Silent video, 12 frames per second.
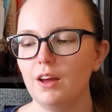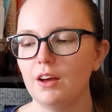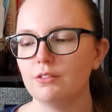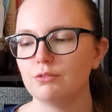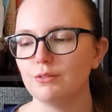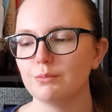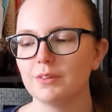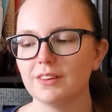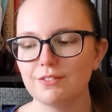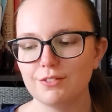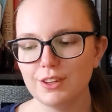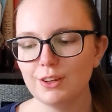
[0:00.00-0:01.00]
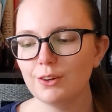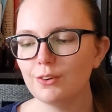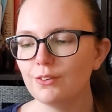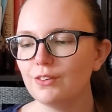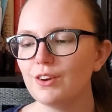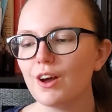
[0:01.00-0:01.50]
A Room with a
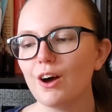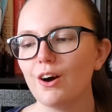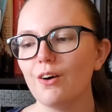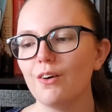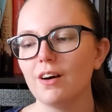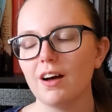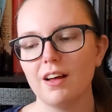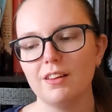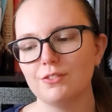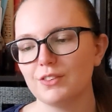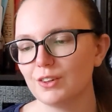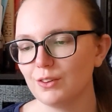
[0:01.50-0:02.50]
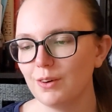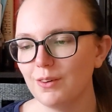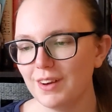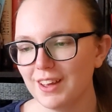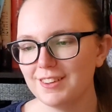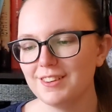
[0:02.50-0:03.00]
View, no, Oliver
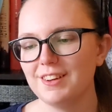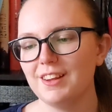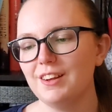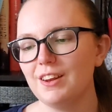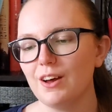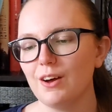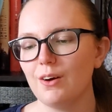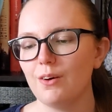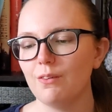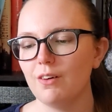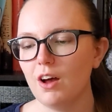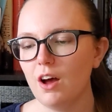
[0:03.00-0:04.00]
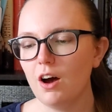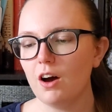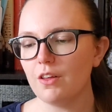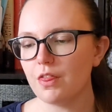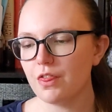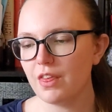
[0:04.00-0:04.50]
Twist, no,
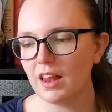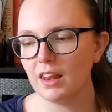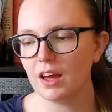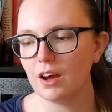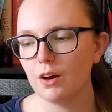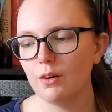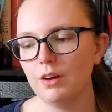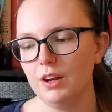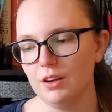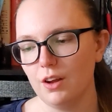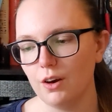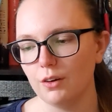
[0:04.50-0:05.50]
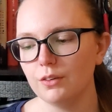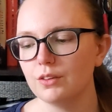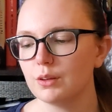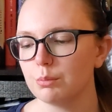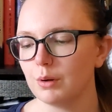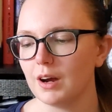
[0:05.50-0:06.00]
Othello, no,
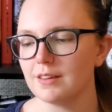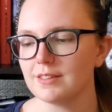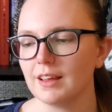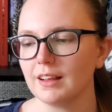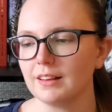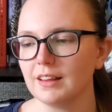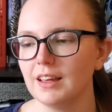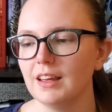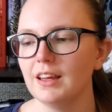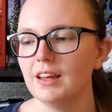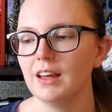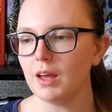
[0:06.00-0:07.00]
surprisingly,